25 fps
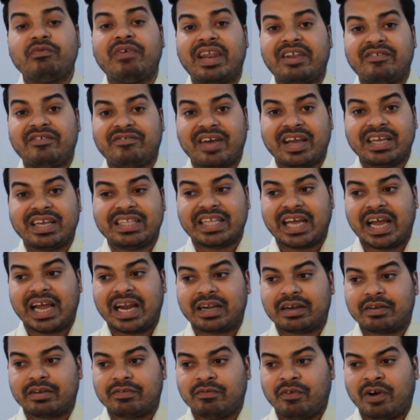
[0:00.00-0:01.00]
verify
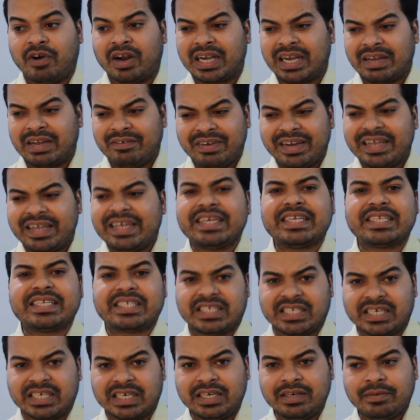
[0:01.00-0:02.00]
that whatever he
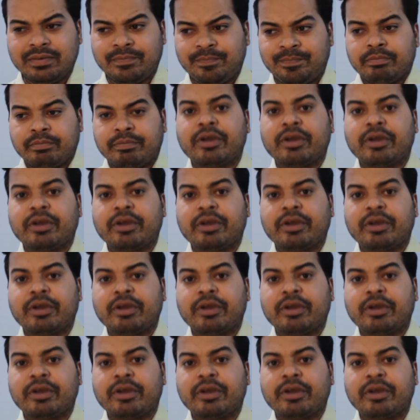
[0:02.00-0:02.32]
has done,